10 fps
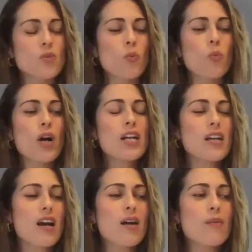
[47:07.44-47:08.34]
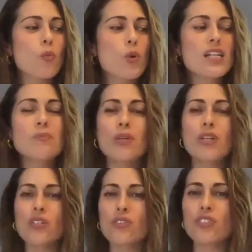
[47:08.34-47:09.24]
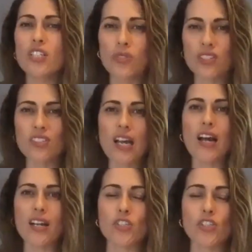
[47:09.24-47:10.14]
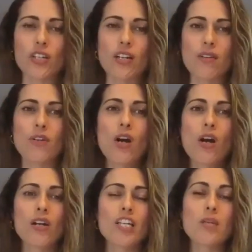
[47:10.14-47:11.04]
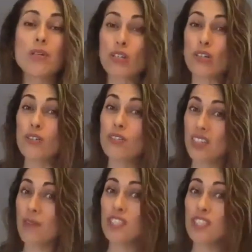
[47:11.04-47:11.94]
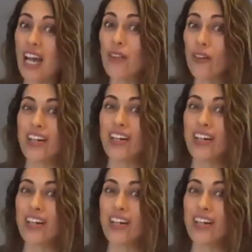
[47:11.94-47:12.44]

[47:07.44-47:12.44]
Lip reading: What has been in your secret stash of keeping your stuff together?